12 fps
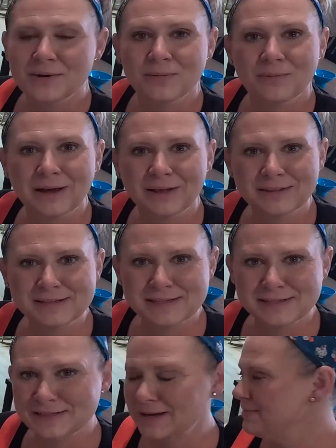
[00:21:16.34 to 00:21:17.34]
While this
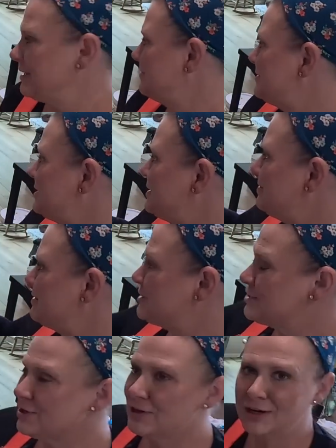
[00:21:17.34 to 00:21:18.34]
is coming up to
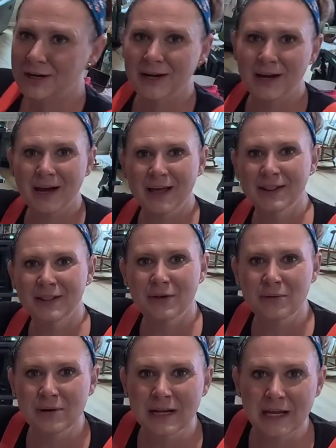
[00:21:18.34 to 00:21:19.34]
temperature, I
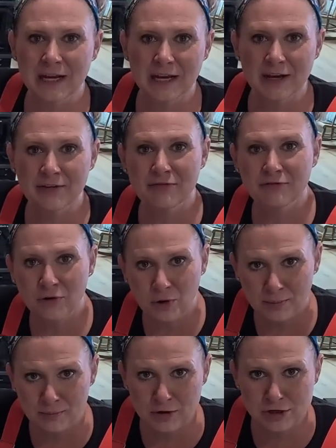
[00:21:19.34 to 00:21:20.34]
loaded
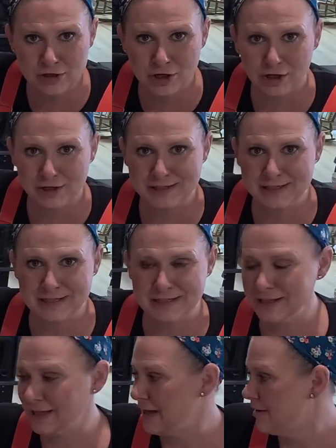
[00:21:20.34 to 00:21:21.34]
4 more jars into
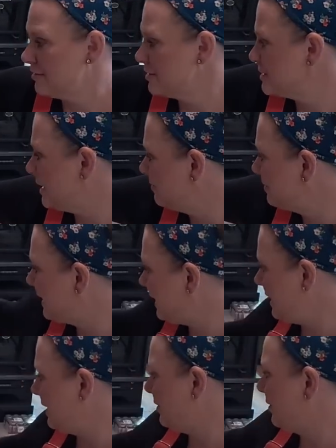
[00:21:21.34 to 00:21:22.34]
the countertop
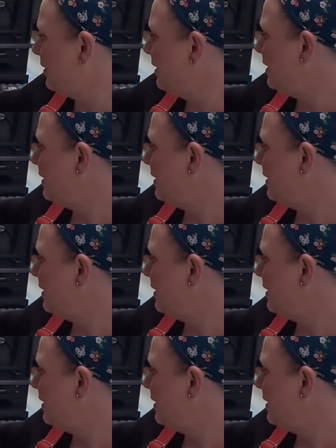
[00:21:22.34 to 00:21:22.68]
canner.